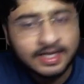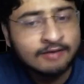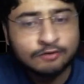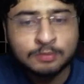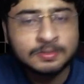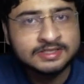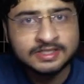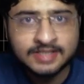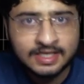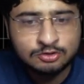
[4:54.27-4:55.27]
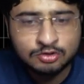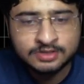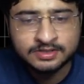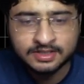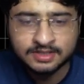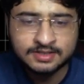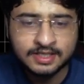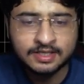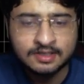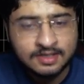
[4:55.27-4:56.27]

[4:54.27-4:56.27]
I have not placed any tiles on these areas, right?